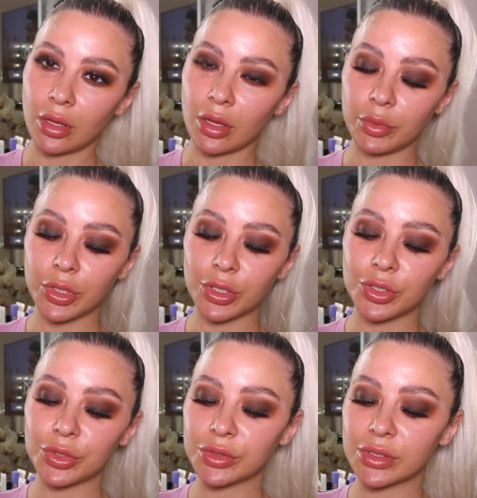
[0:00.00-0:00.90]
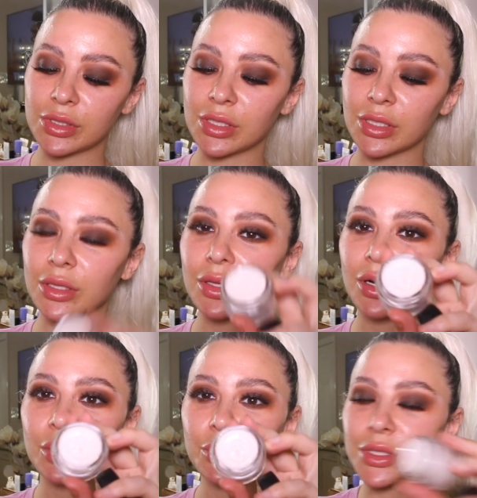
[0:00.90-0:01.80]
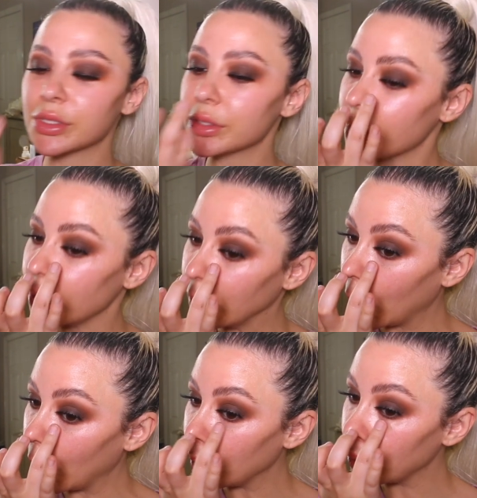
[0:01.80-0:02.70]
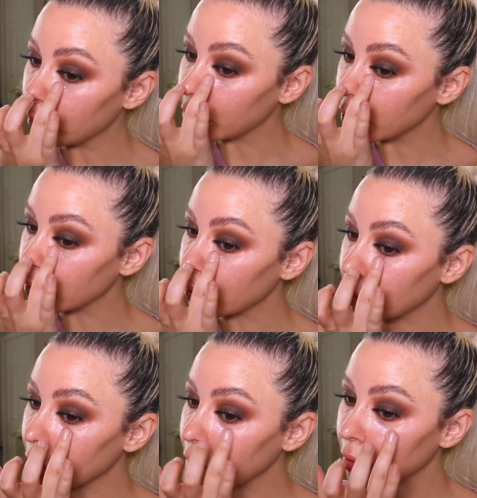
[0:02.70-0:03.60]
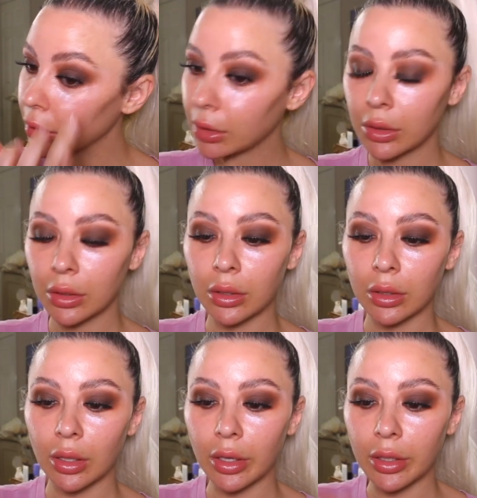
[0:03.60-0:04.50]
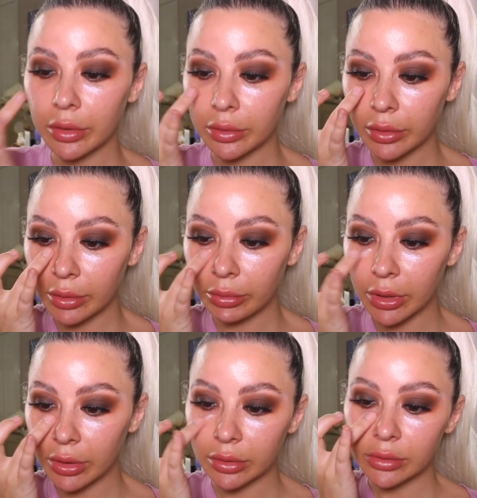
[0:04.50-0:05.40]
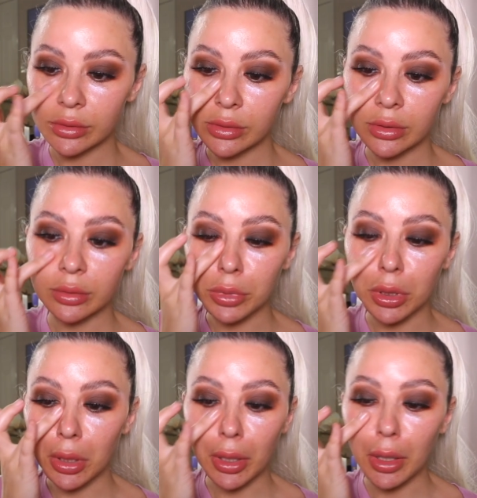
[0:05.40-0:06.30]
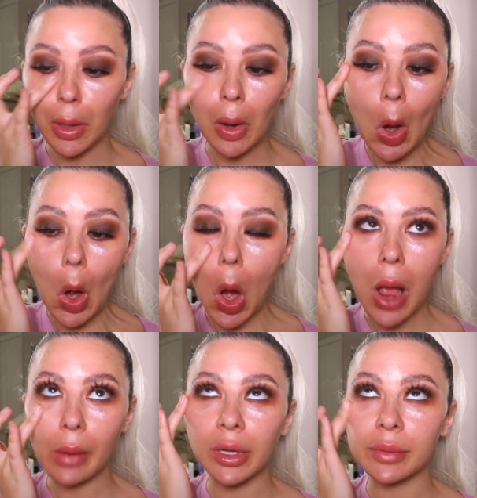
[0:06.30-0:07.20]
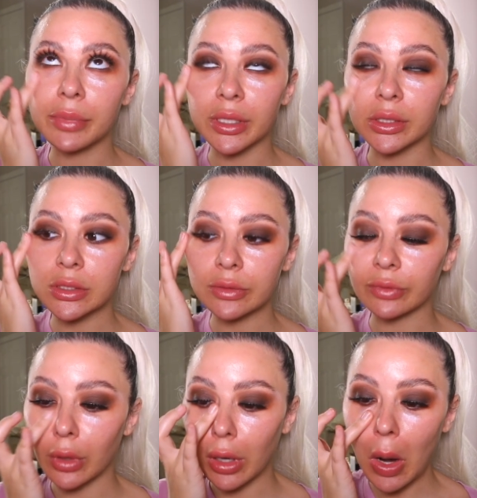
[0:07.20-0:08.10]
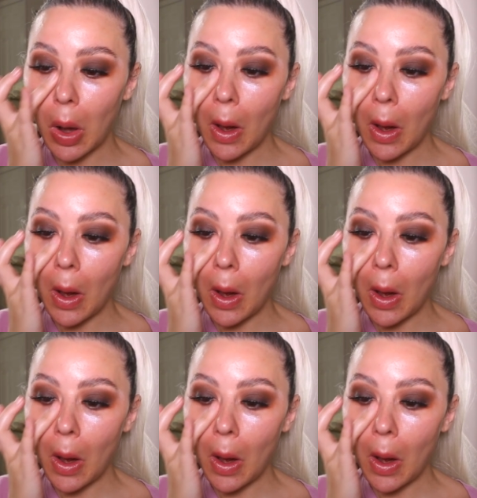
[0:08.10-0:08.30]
I'm gonna use the Laura Mercier Illuminating Eye Cream, and this is gonna be like my base for